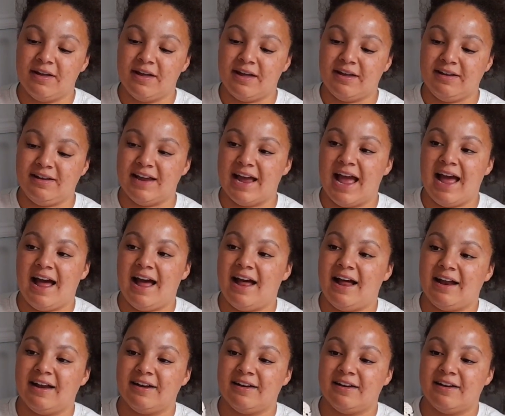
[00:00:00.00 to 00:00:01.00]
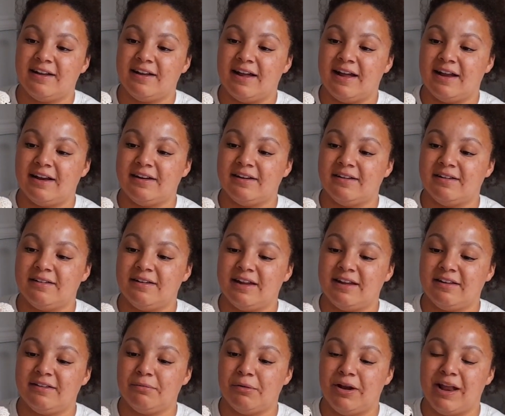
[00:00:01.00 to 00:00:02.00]
yarn, and
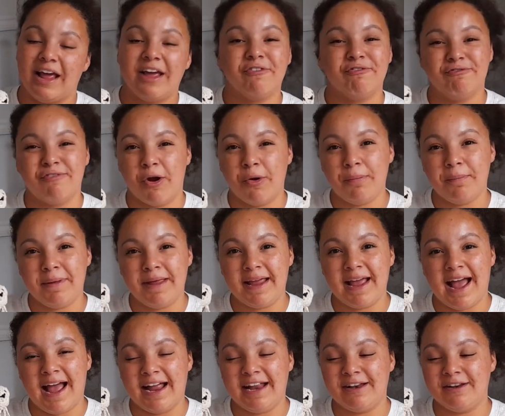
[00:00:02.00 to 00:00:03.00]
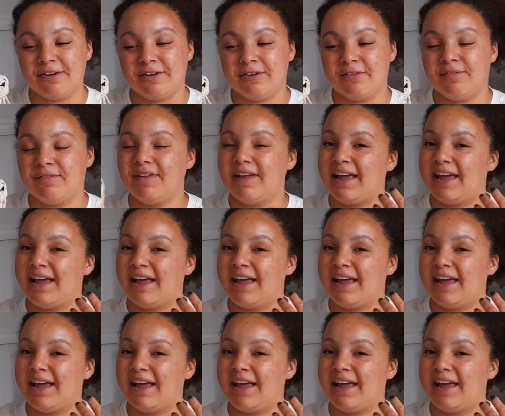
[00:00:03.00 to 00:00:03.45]
it's more like a ropey kind of,